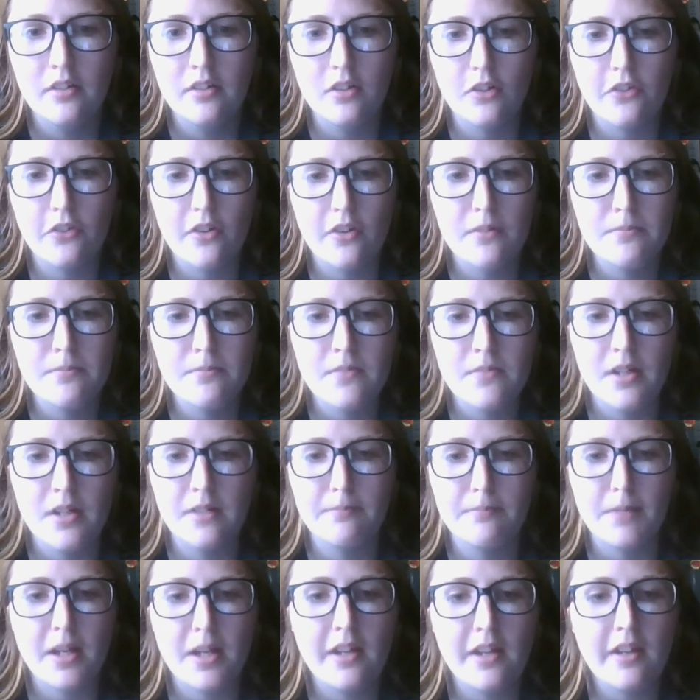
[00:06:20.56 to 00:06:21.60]
or something,
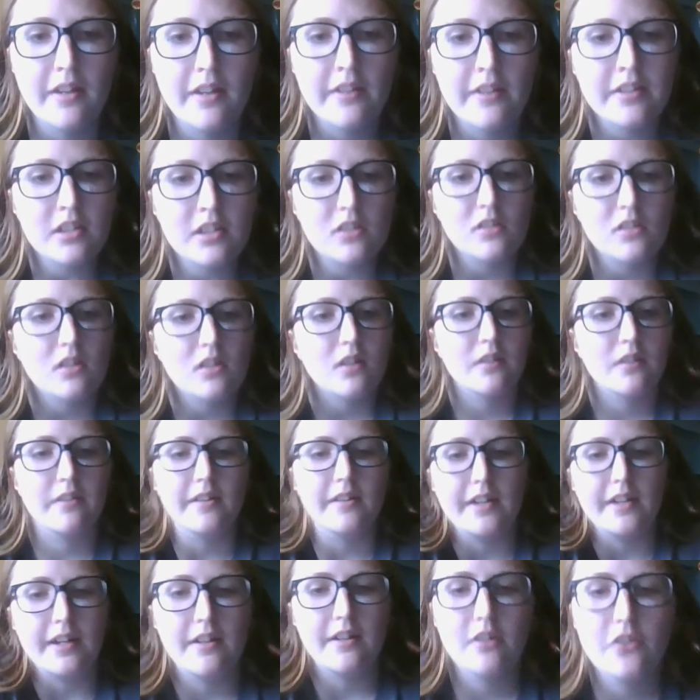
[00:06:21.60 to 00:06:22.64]
and my aunt called
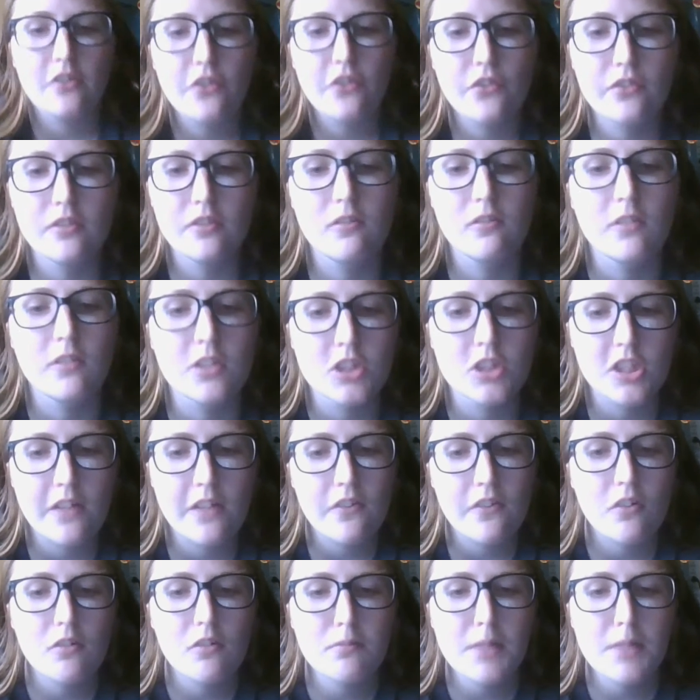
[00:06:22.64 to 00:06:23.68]
the house phone and she
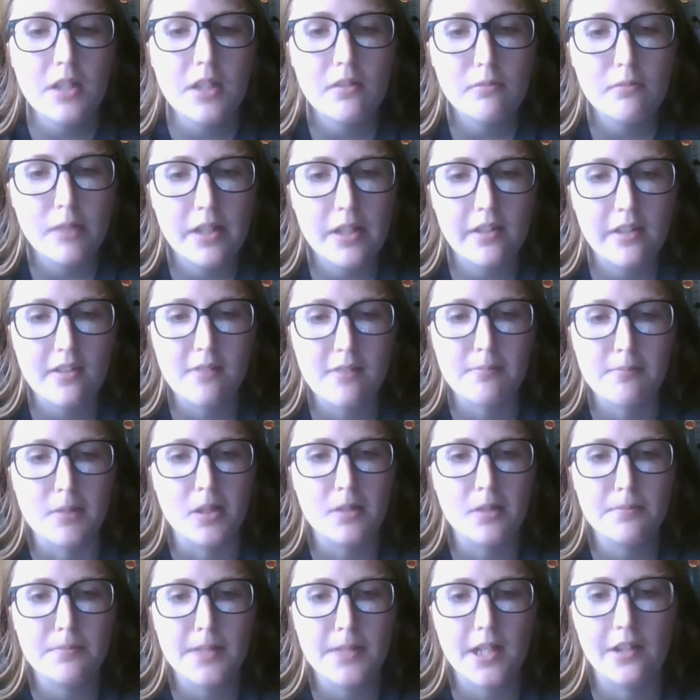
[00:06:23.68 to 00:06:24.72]
told me to wake him
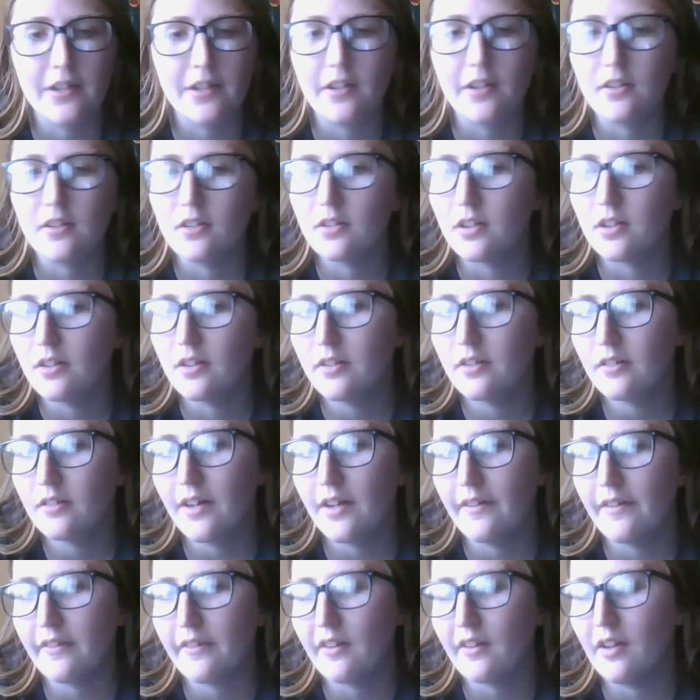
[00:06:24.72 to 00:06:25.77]
up at like
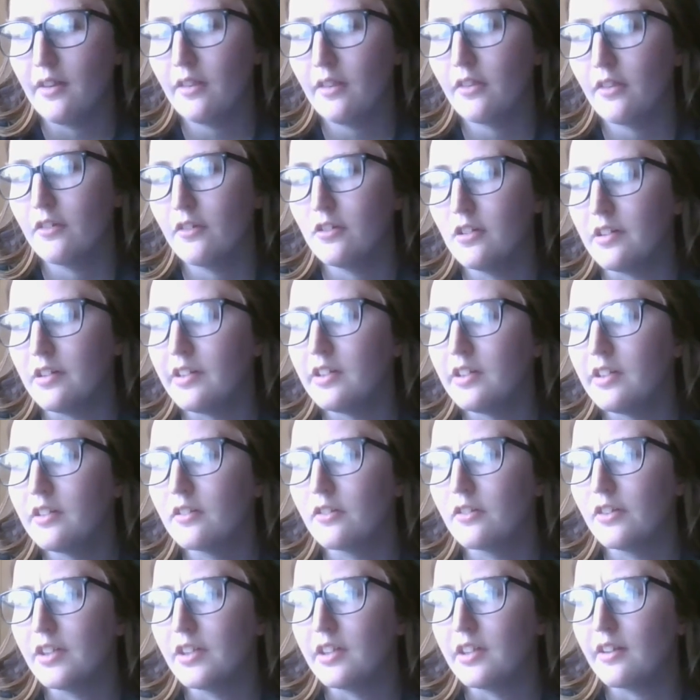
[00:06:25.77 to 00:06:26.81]
at 10:30
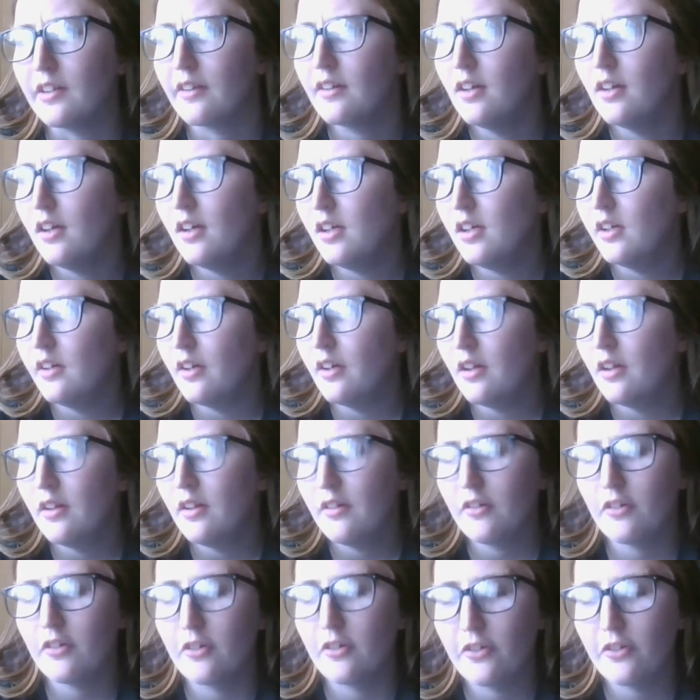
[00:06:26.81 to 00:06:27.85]
or like
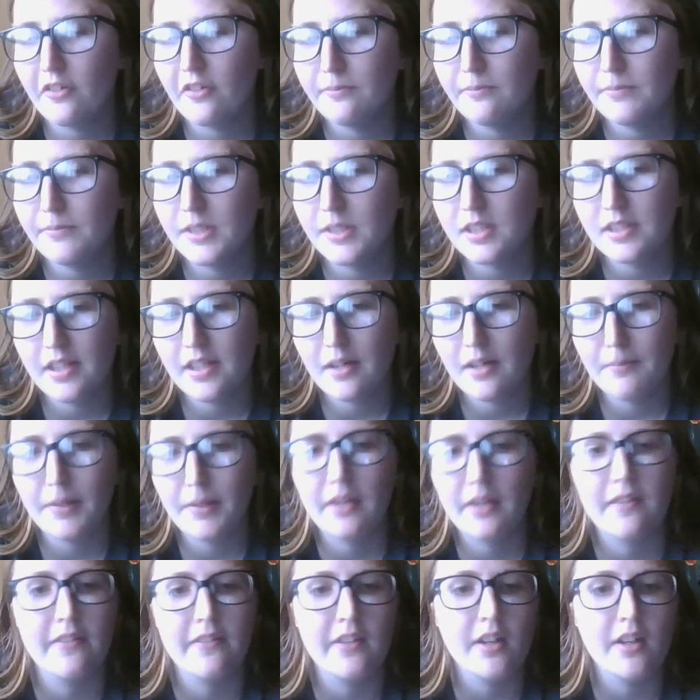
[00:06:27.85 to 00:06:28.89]
or something like that
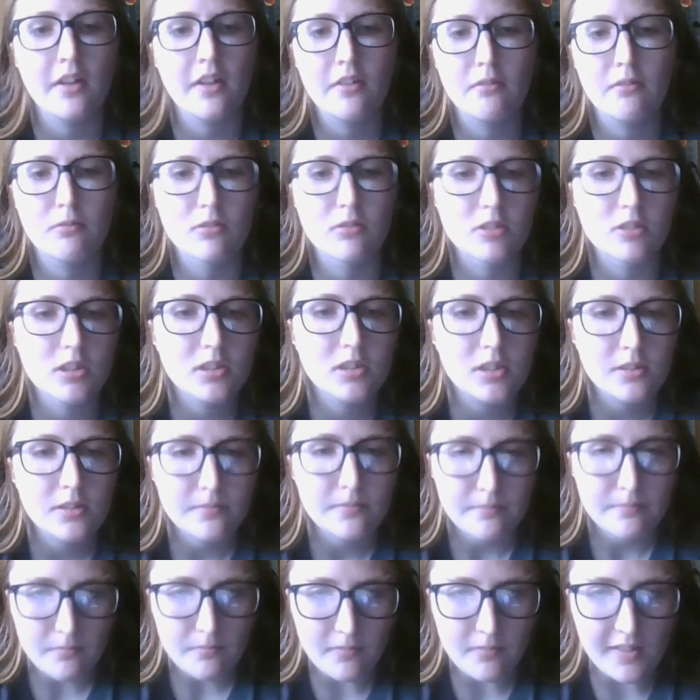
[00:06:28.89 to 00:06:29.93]
because he had to work.
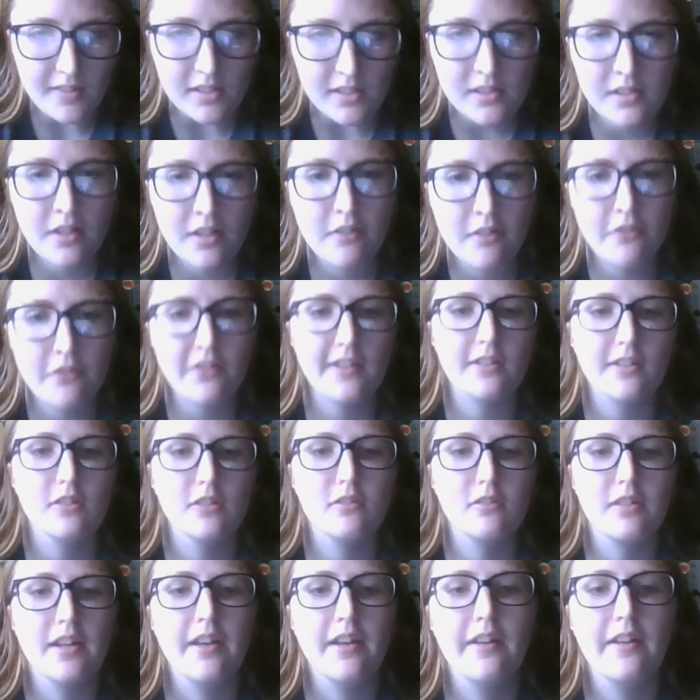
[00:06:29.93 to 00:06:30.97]
And I was like,
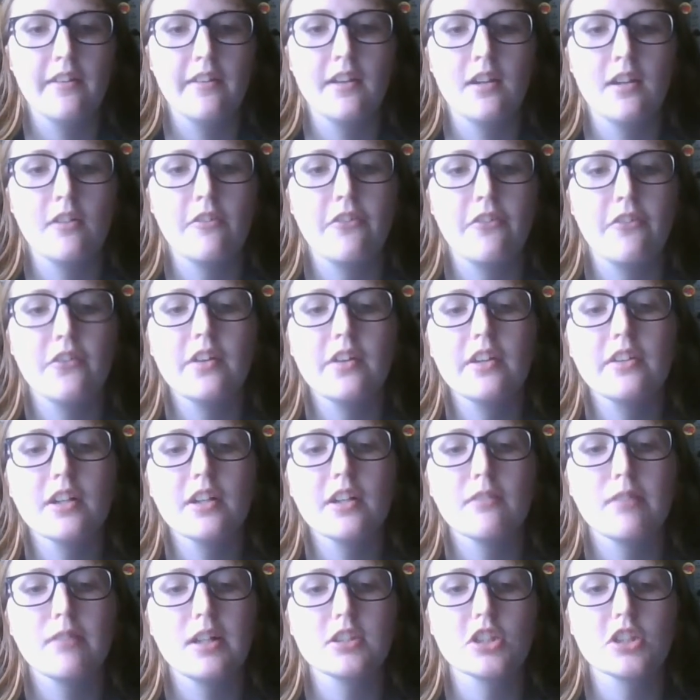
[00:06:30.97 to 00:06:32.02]
okay. And then I was sitting
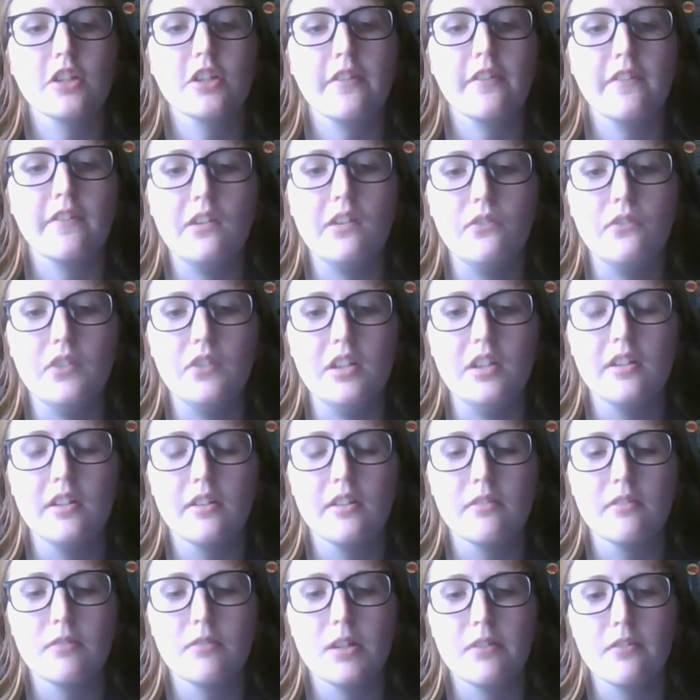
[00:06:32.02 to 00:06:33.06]
there watching TV,
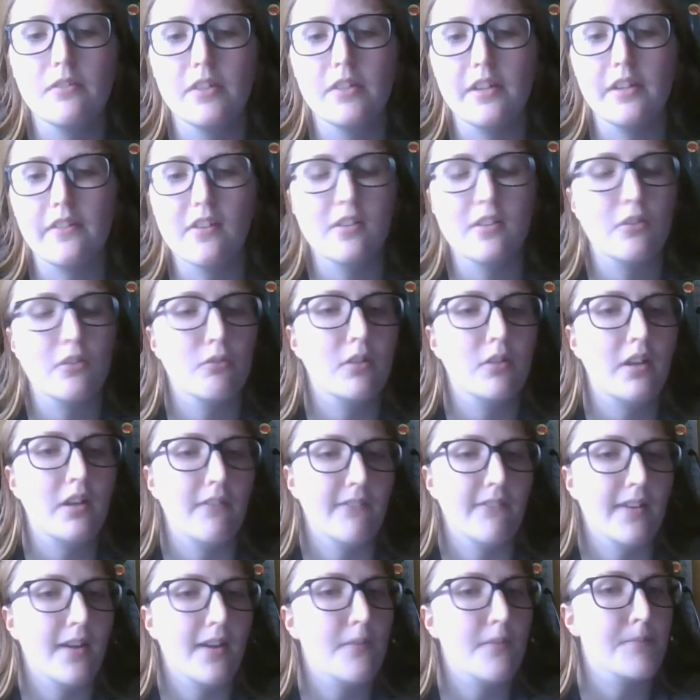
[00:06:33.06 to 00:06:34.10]
and around like
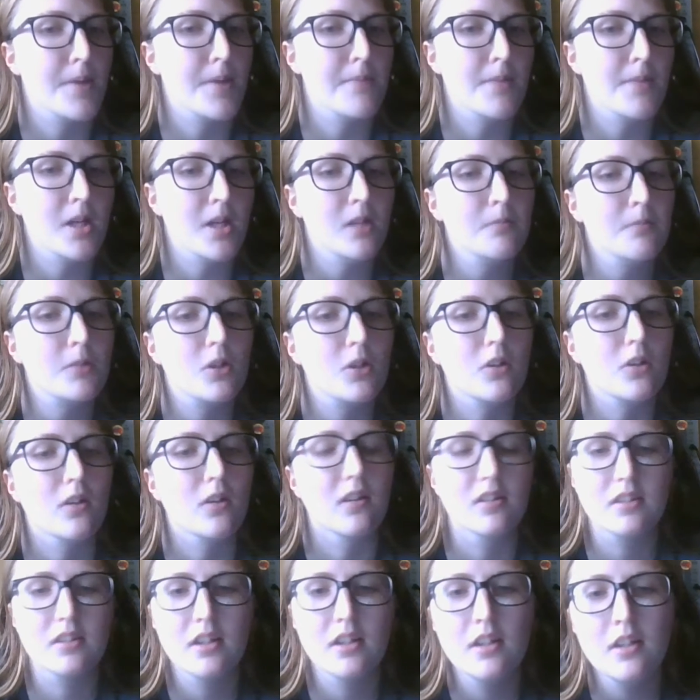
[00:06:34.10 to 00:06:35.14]
10:25 my mom
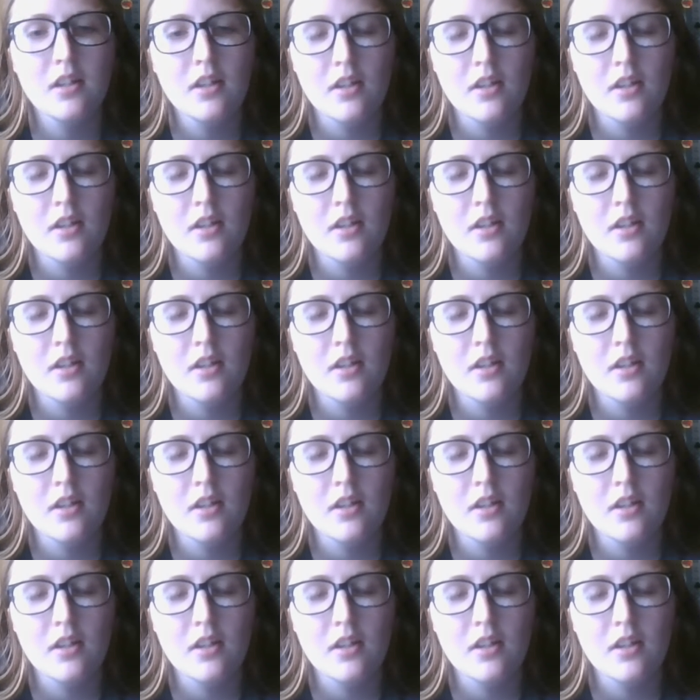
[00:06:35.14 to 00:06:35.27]
called